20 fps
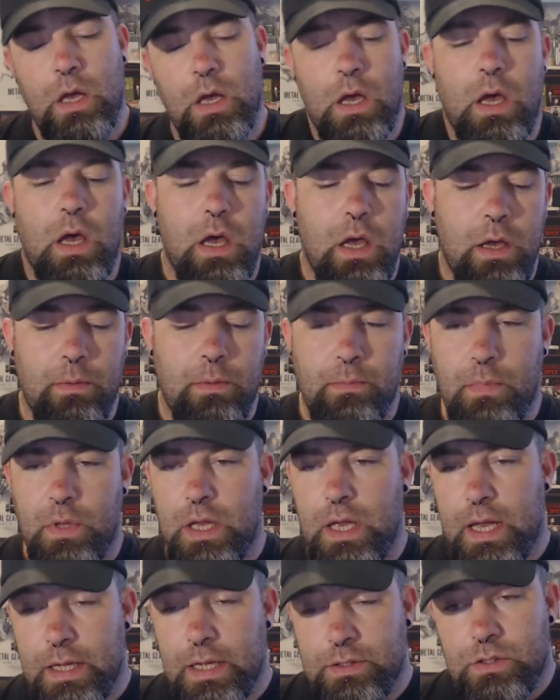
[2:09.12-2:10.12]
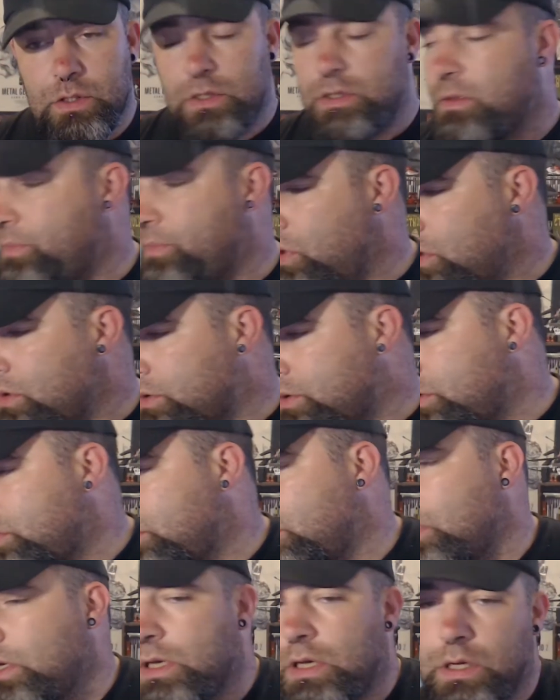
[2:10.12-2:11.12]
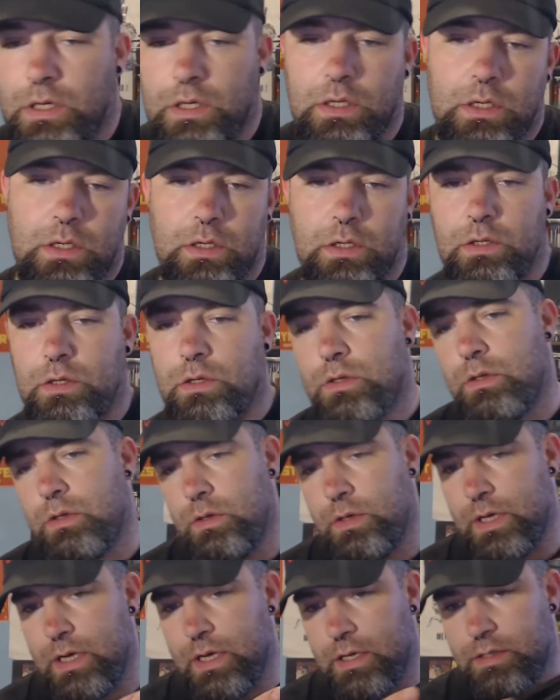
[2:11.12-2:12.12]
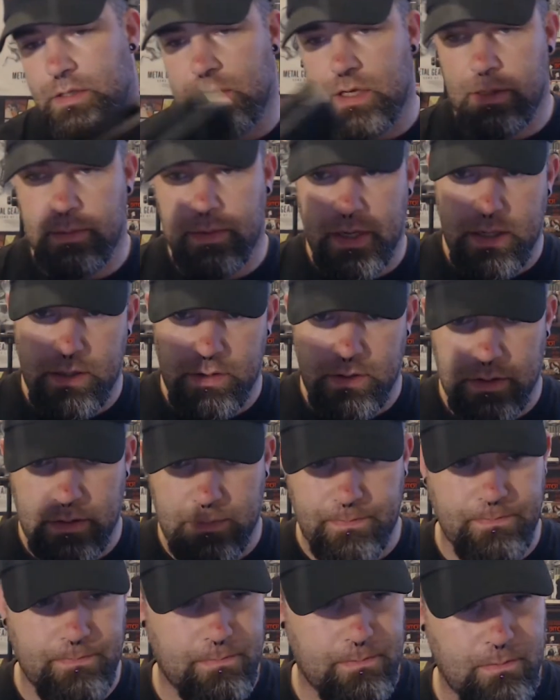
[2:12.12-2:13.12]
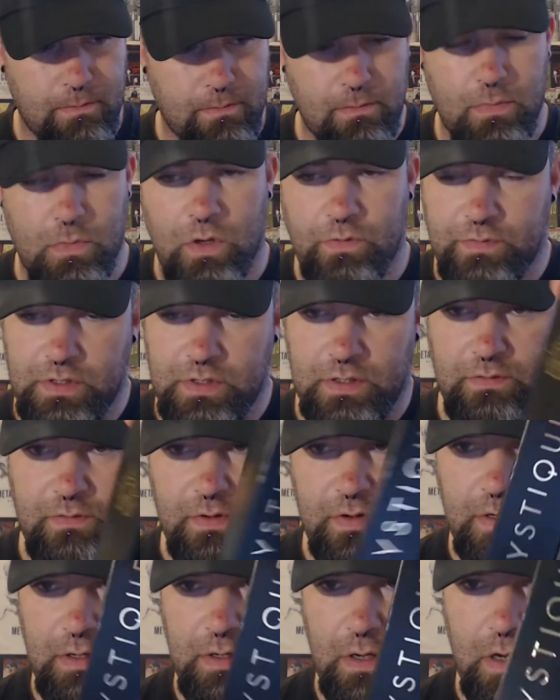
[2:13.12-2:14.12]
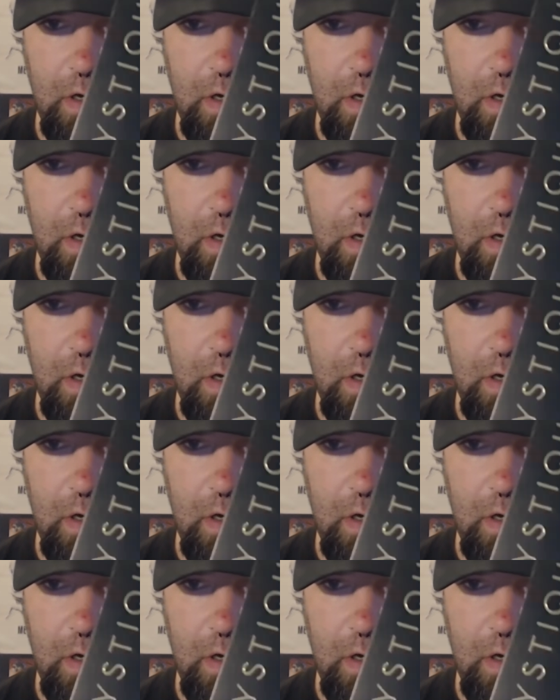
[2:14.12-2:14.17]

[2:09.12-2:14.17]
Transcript: that. Inside the box, you get a slipcase. Obviously, very high